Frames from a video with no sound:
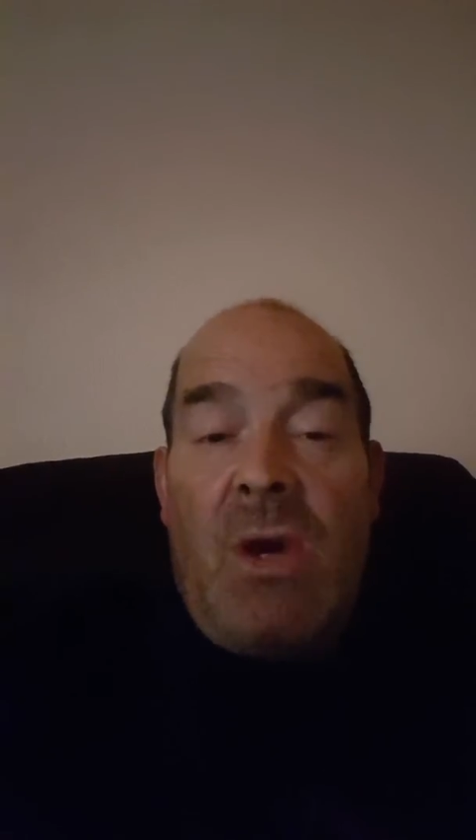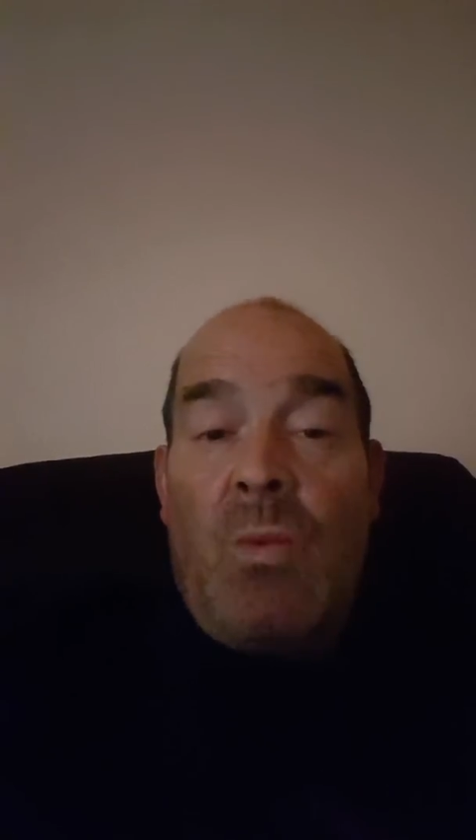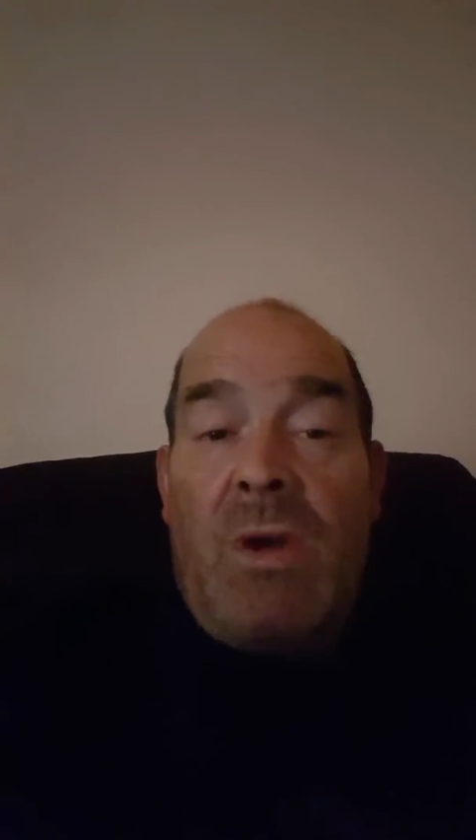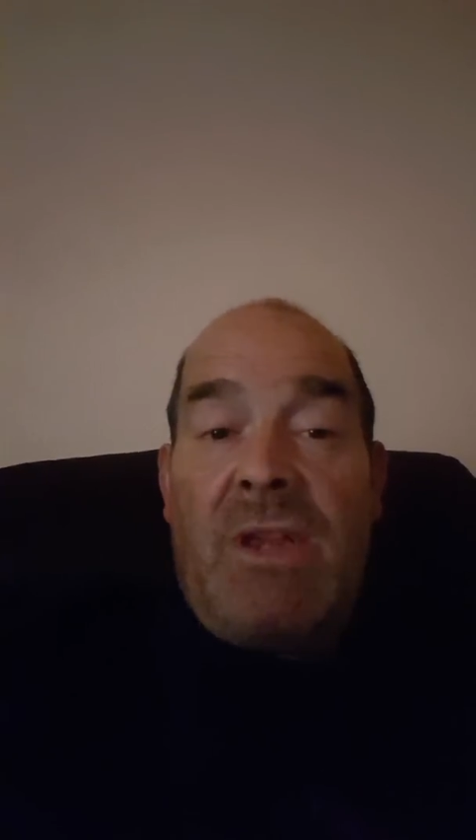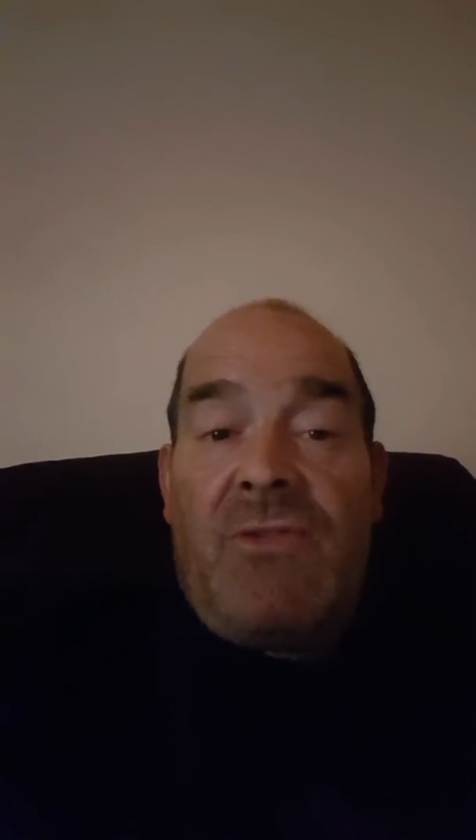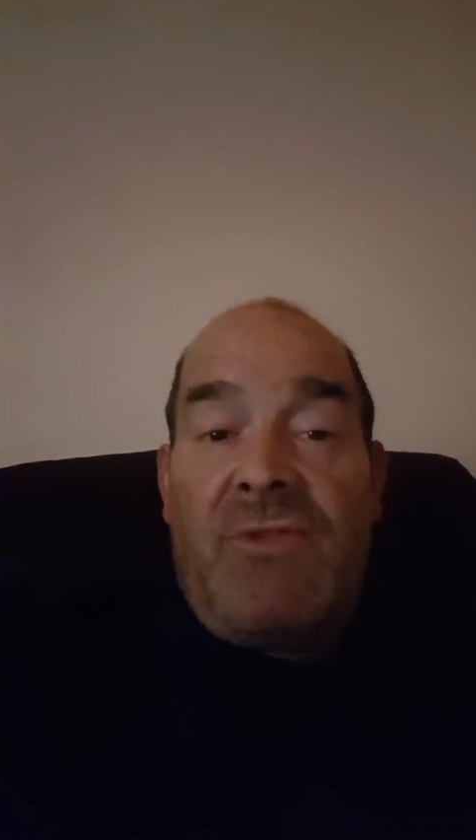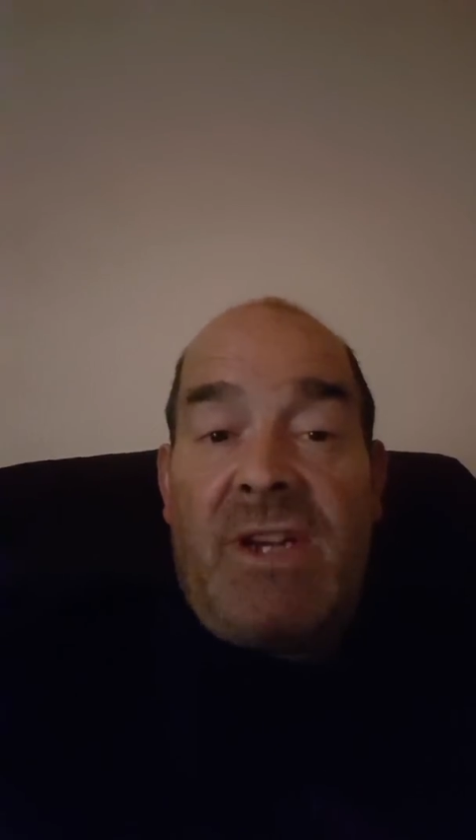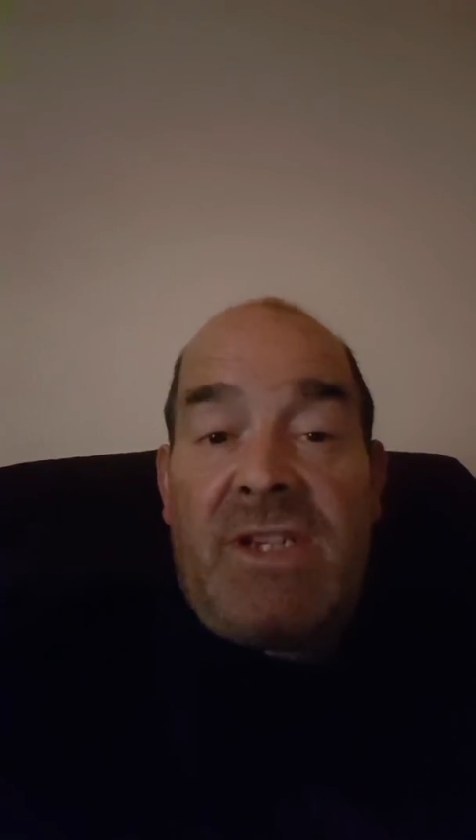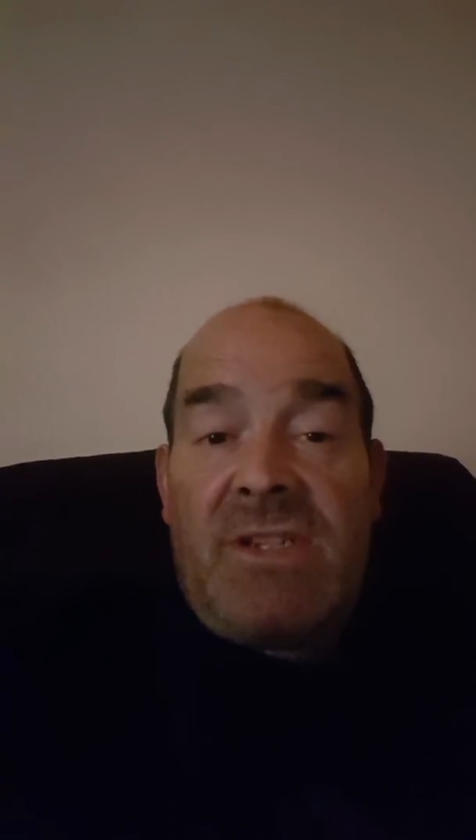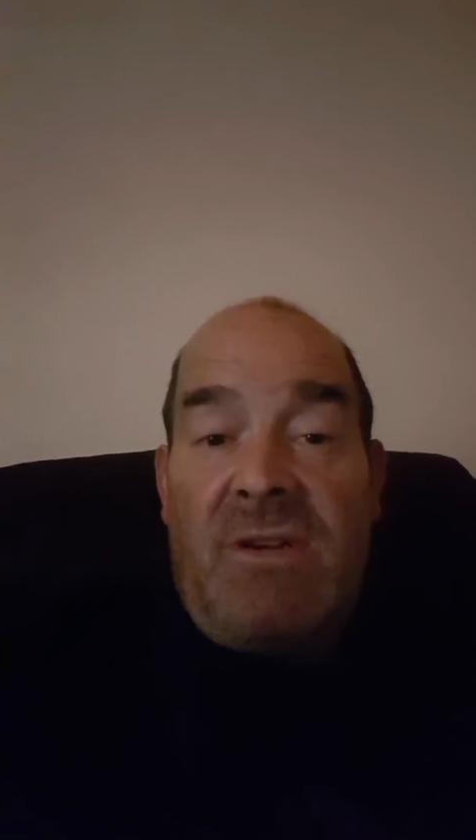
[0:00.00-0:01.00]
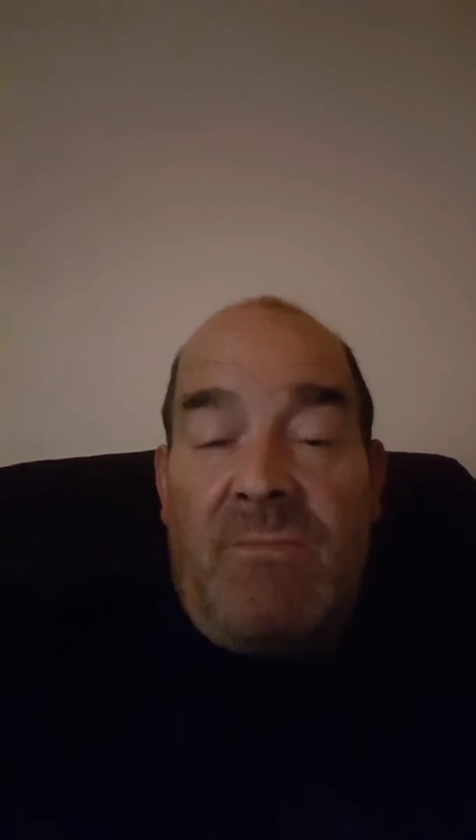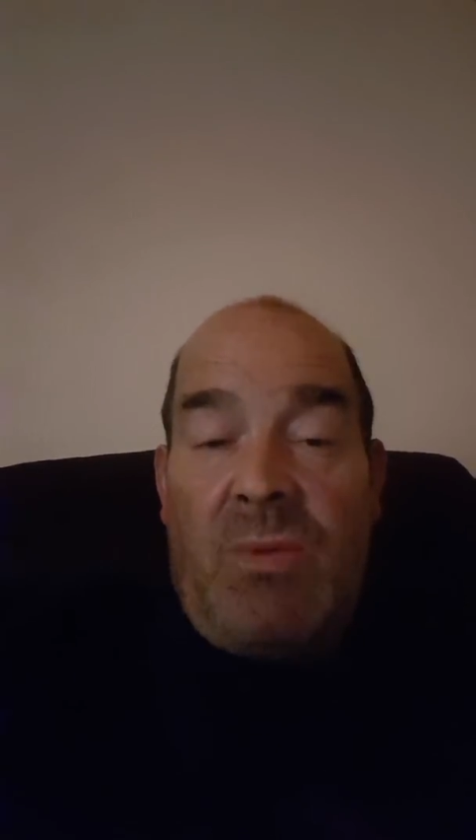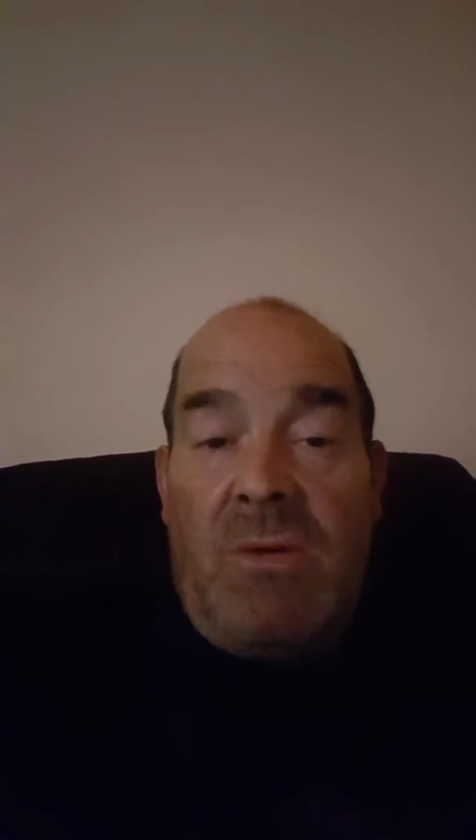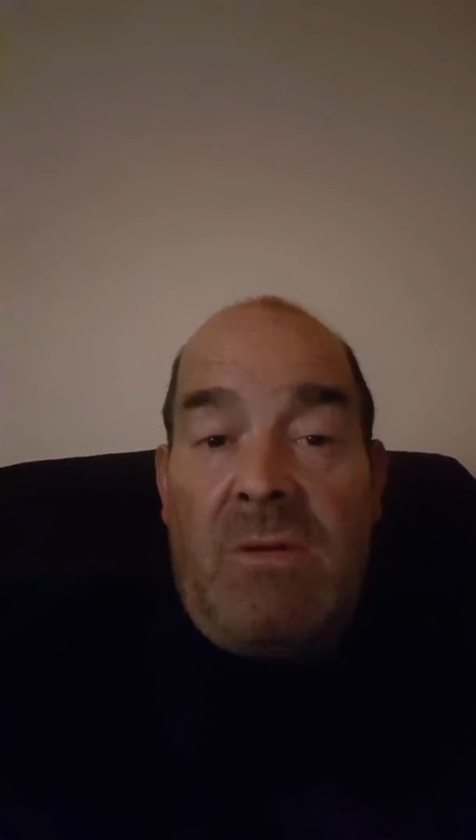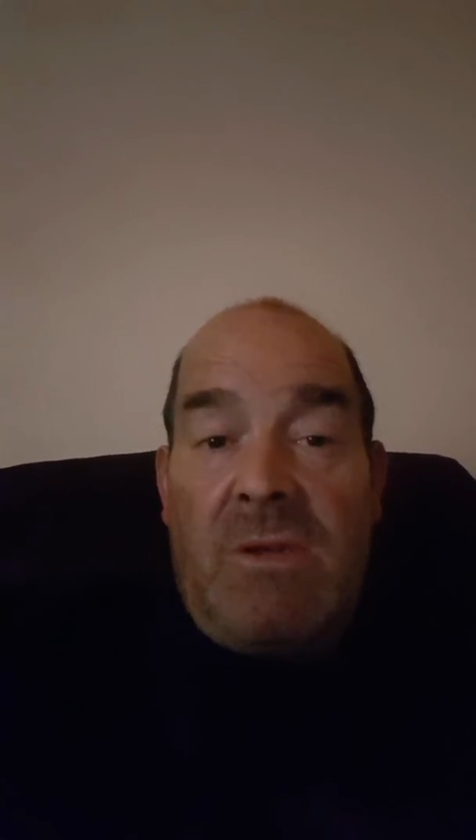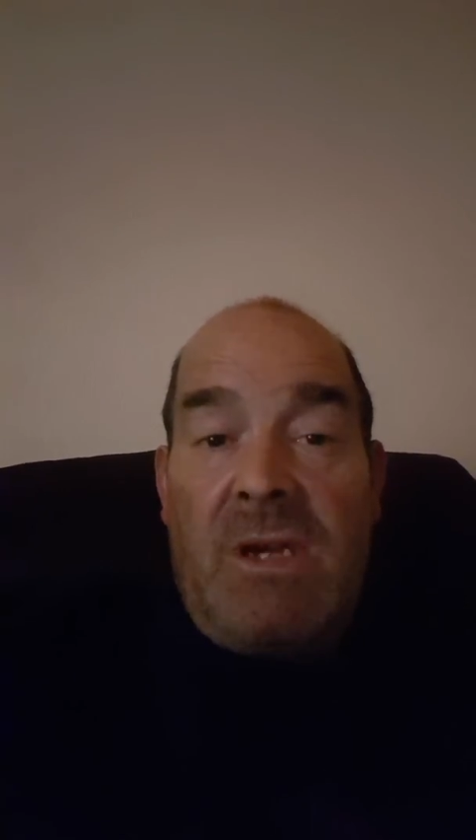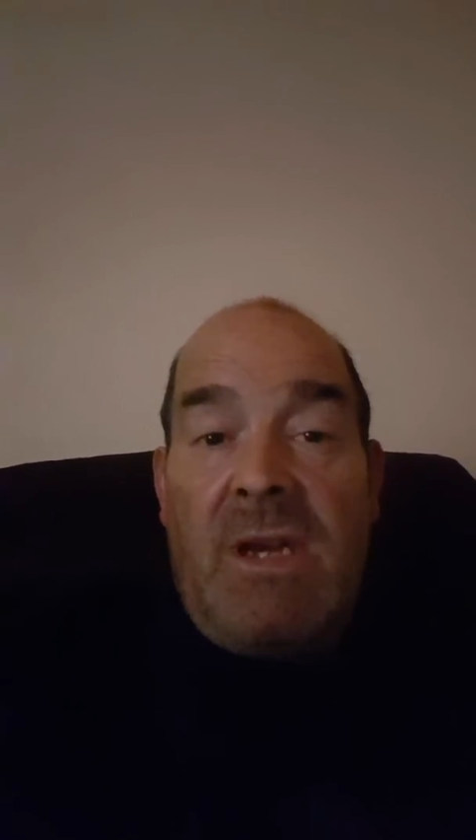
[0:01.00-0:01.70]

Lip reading: when the trigger's not pulled.